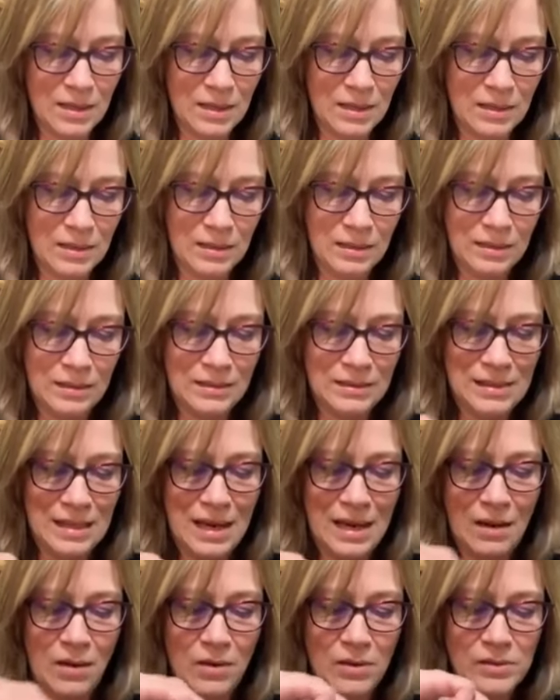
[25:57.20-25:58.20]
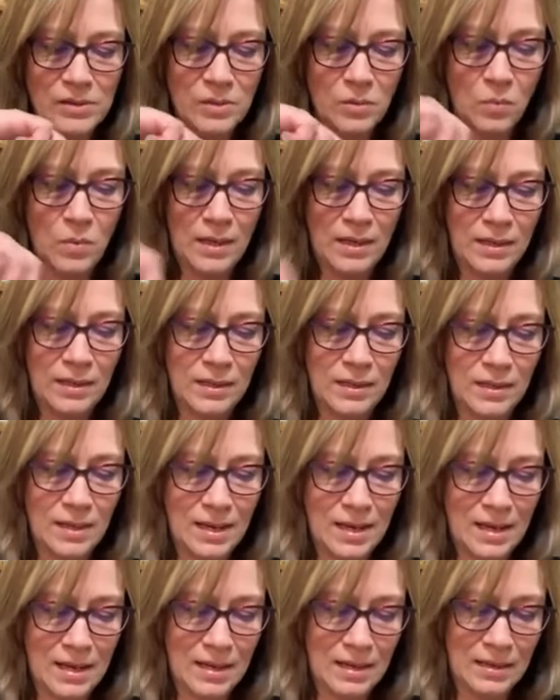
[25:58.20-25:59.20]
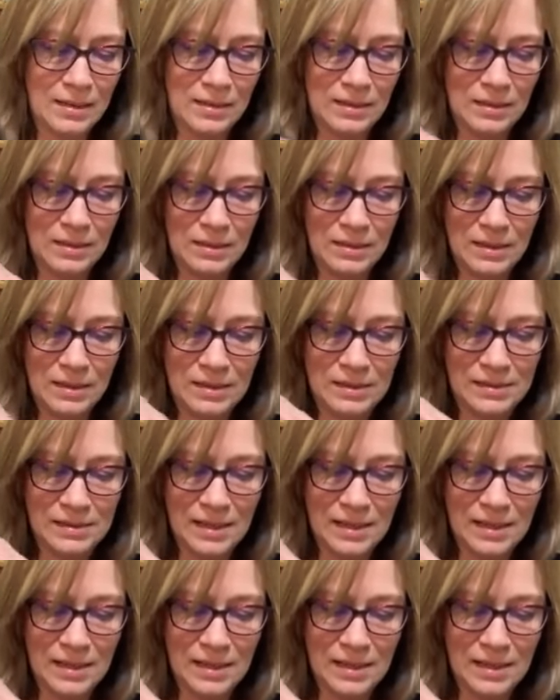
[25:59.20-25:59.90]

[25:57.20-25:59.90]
And I also want it on the